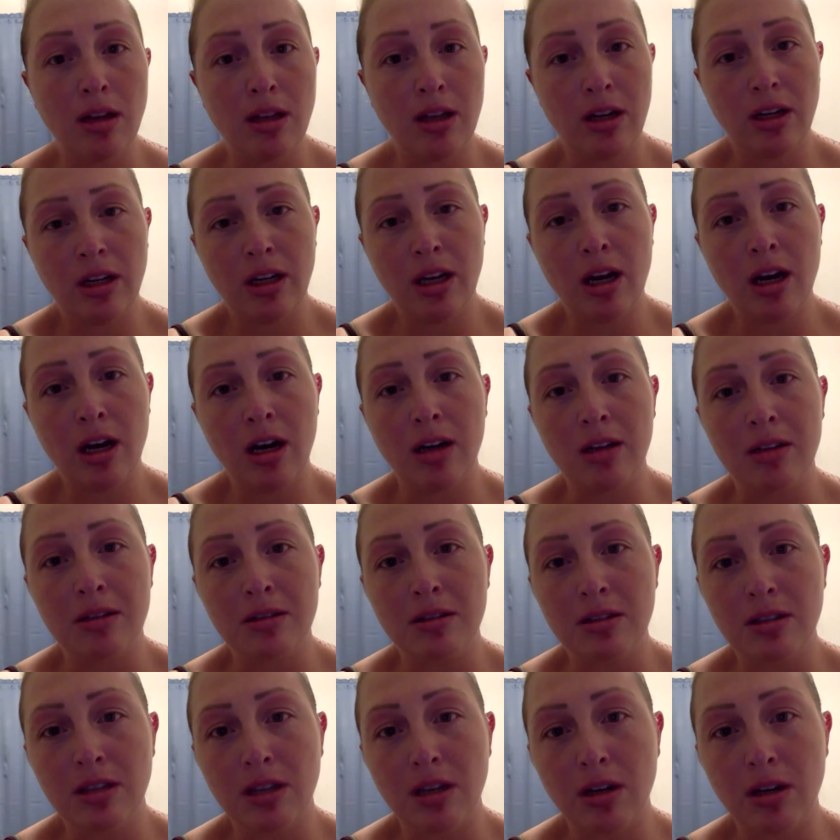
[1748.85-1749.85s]
They're young.
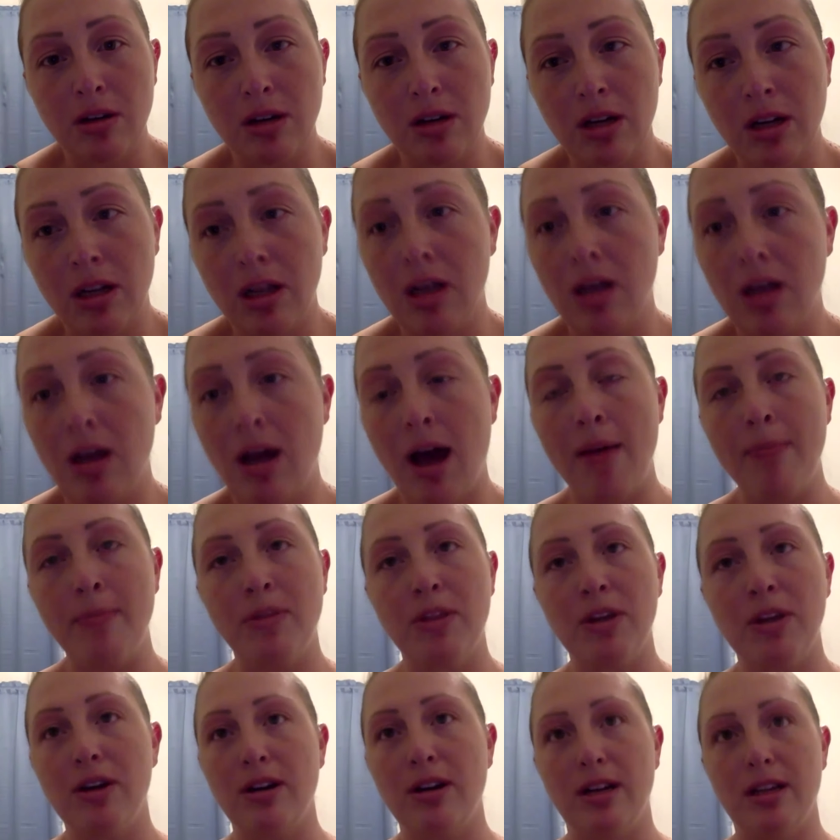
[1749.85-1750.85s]
So they're I'm
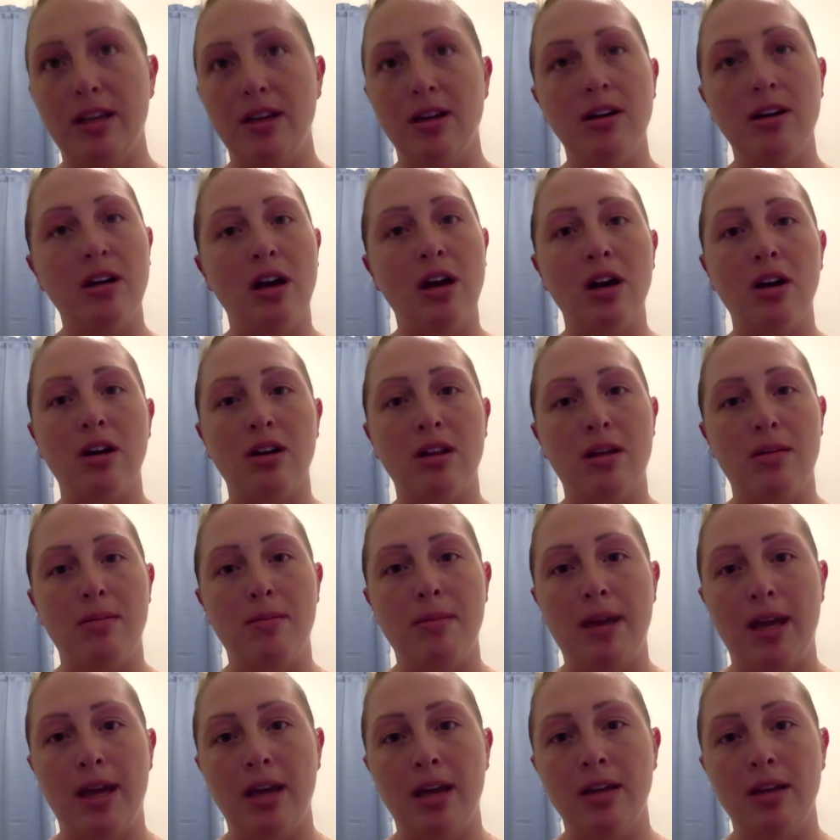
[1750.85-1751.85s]
30. They're younger than
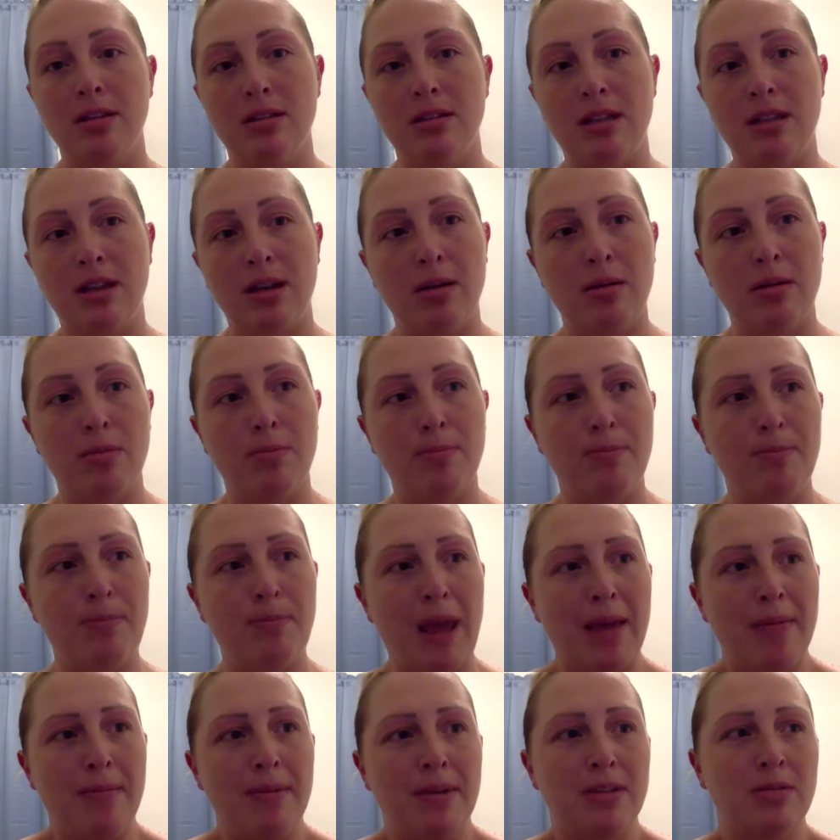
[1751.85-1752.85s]
me. They're
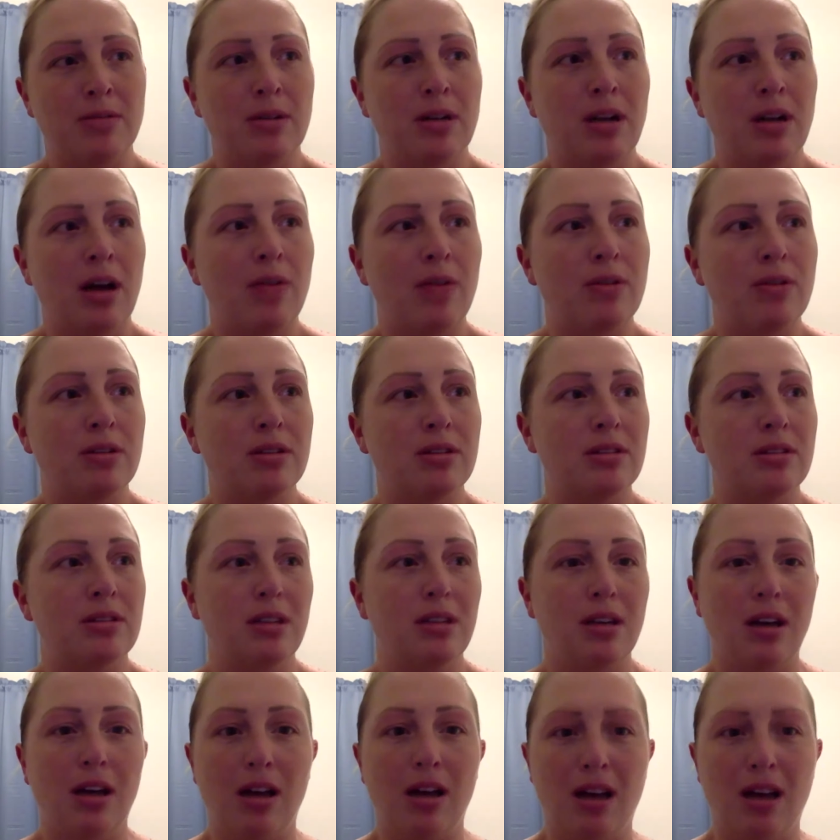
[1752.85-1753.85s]
babies when I was
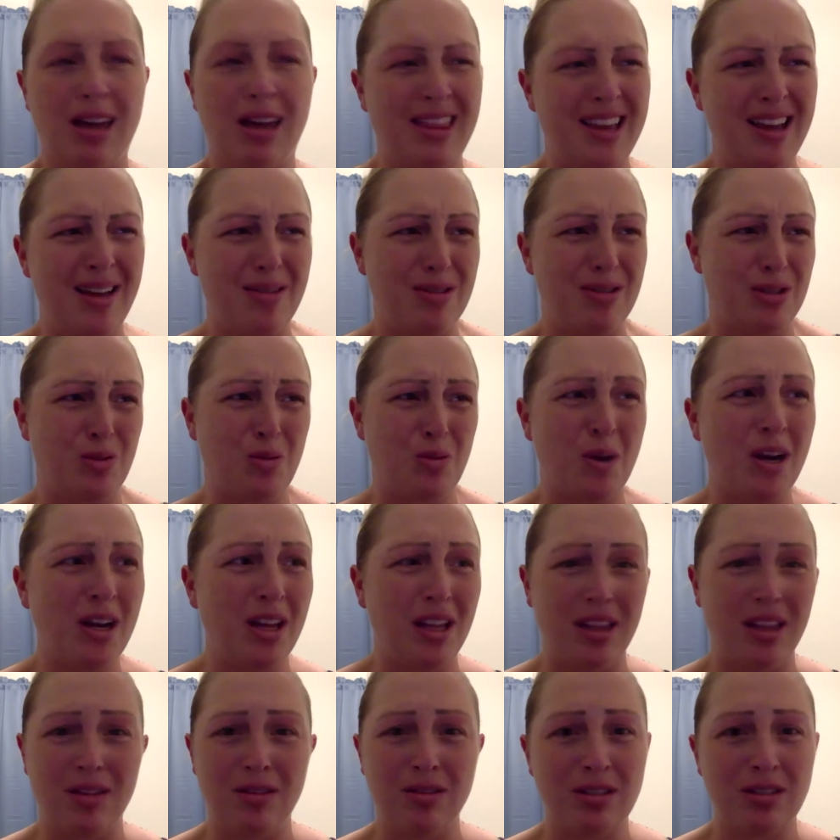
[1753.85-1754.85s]
I think I was 20
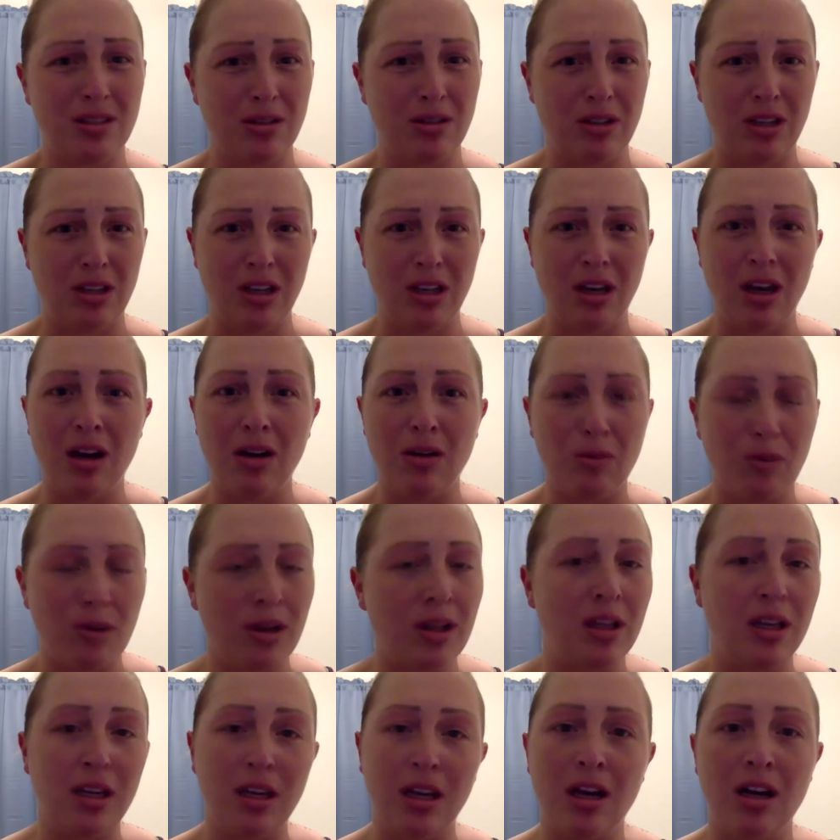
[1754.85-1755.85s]
and they were still young,
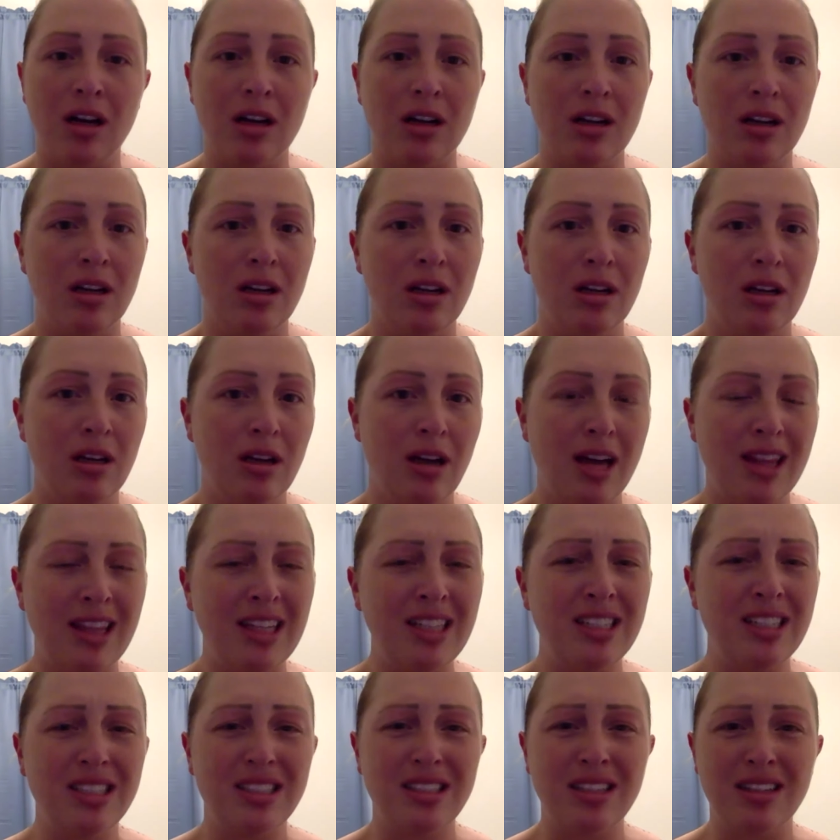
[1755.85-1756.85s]
really young. I
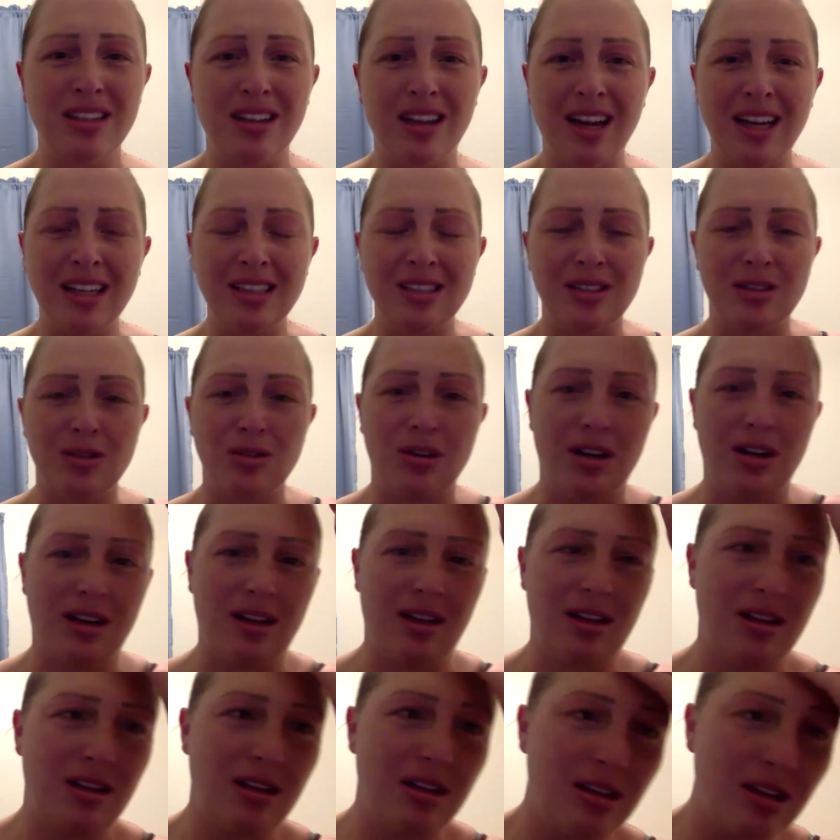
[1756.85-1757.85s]
think she's still in high oh. school. I,
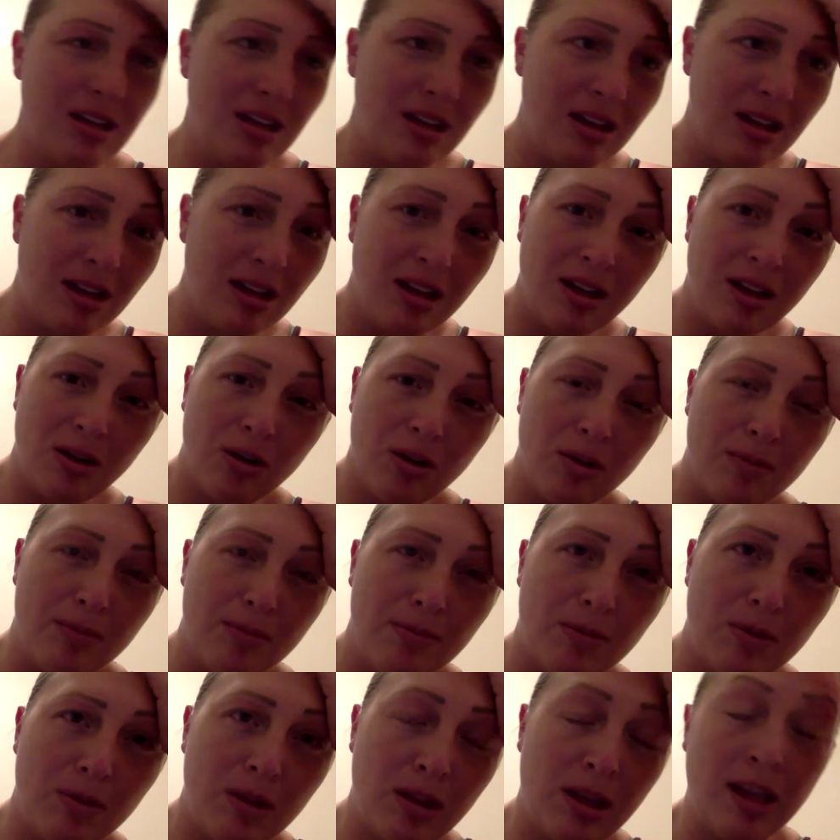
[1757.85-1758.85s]

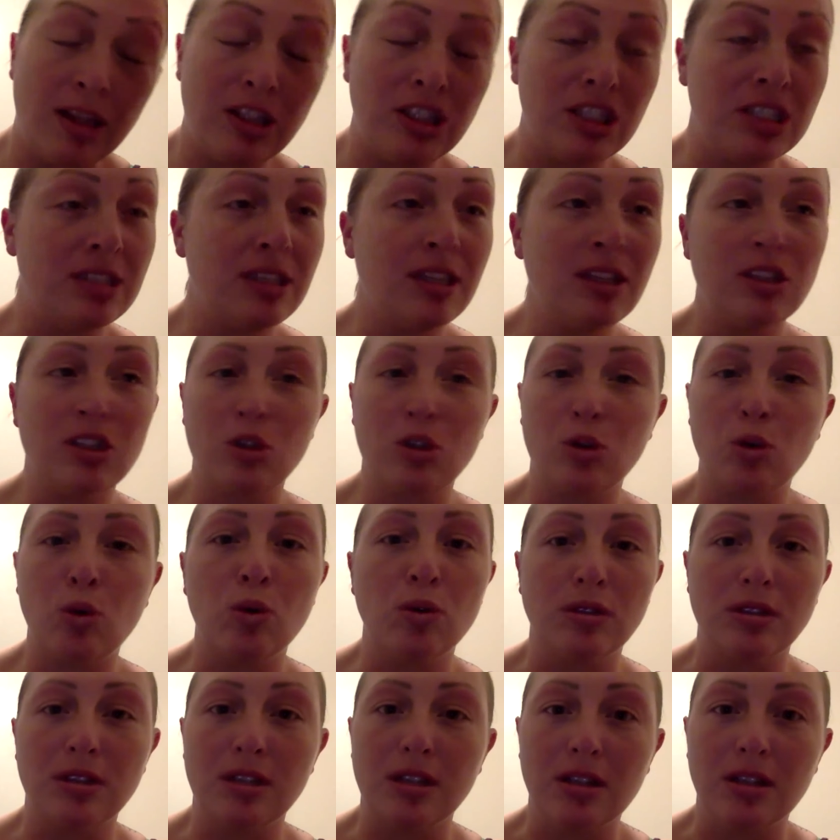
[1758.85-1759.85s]
or eh, she's in
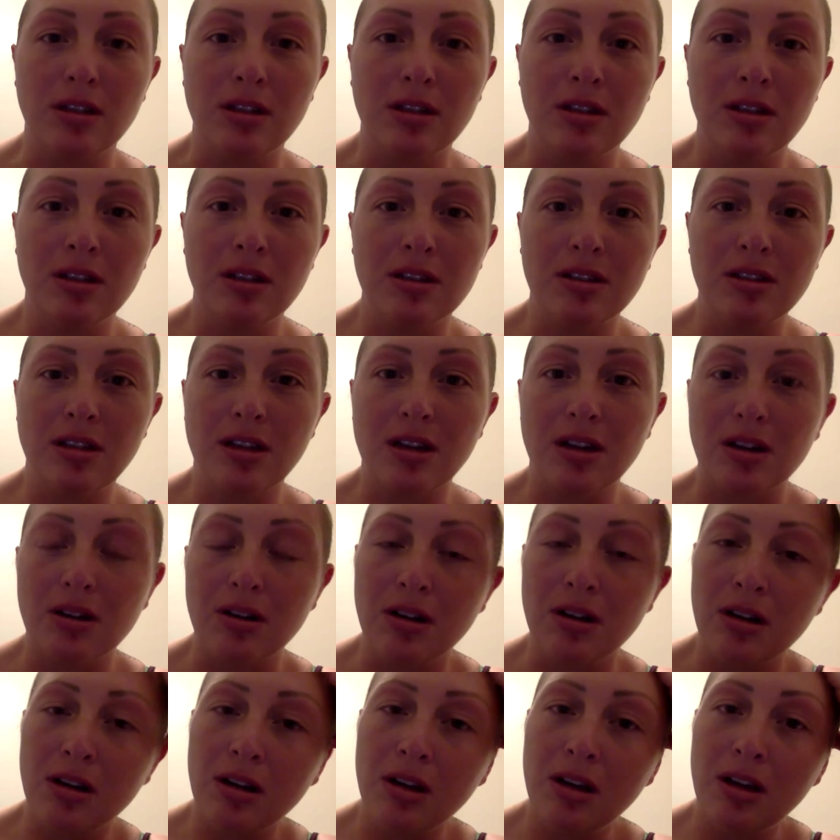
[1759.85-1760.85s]
school still.
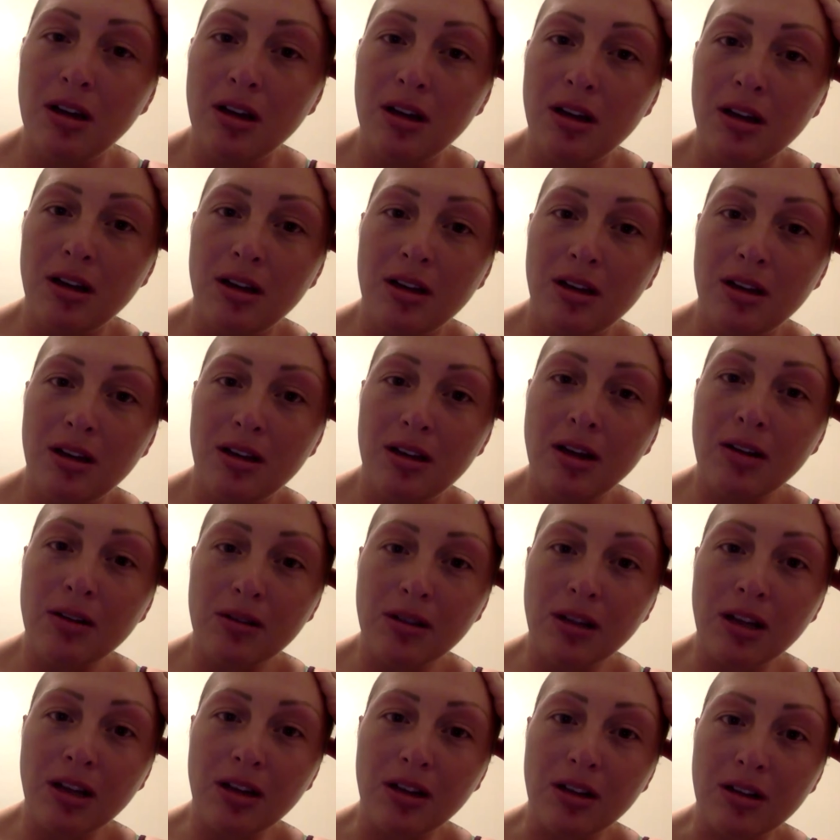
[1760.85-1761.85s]
So they're
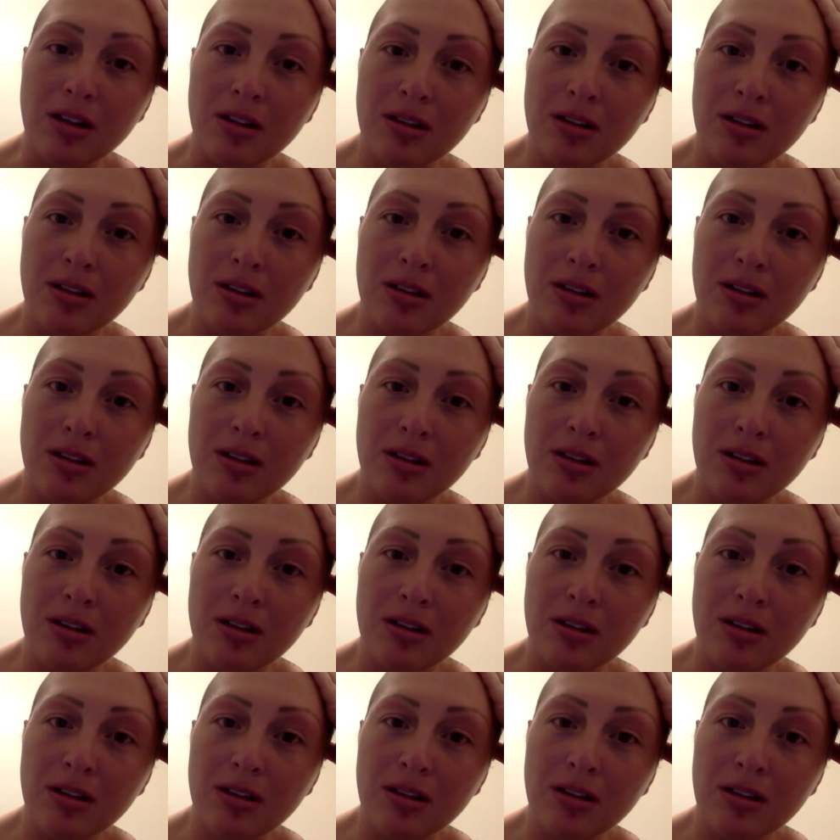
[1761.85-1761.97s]
little.